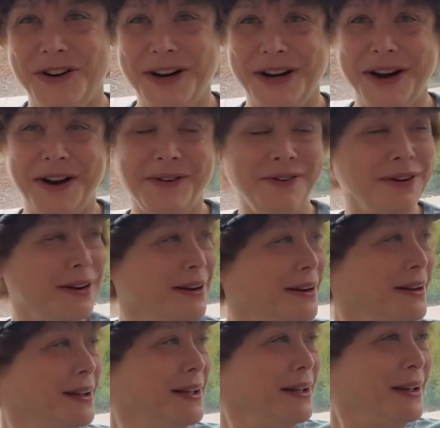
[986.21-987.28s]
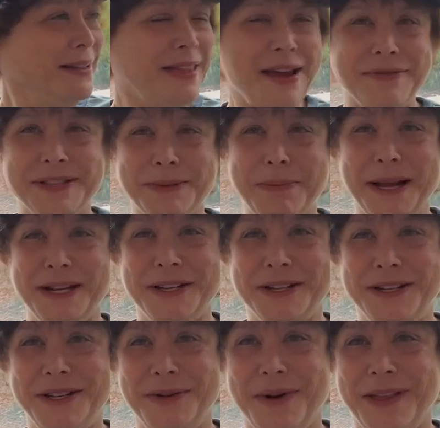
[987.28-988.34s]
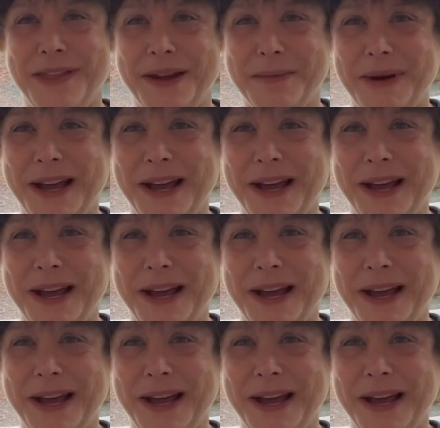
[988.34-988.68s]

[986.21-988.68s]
you know. They have Splenda too, I think.